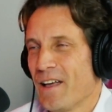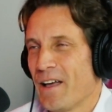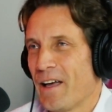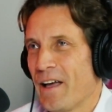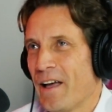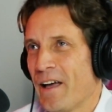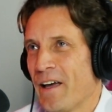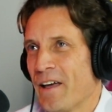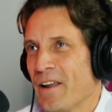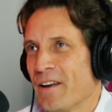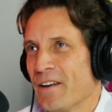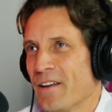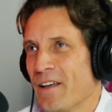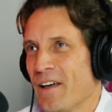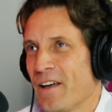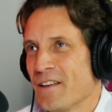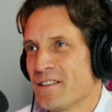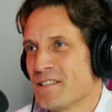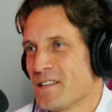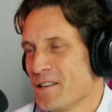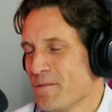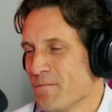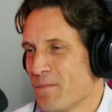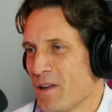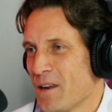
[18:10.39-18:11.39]
And I
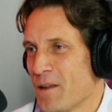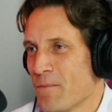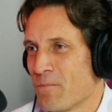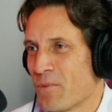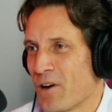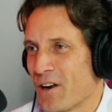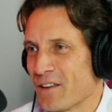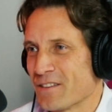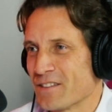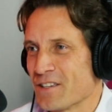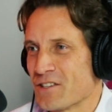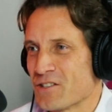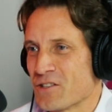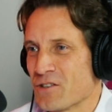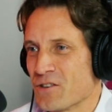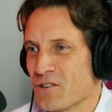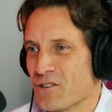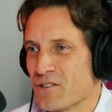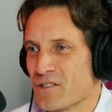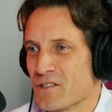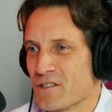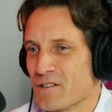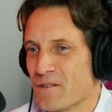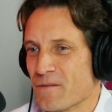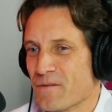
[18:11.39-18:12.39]
see many
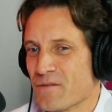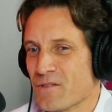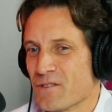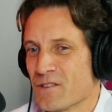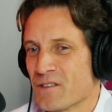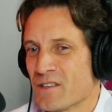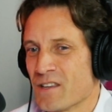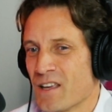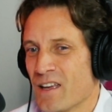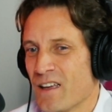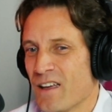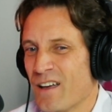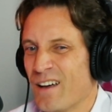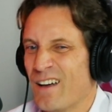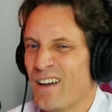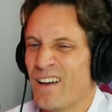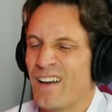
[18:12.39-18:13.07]
practitioners say,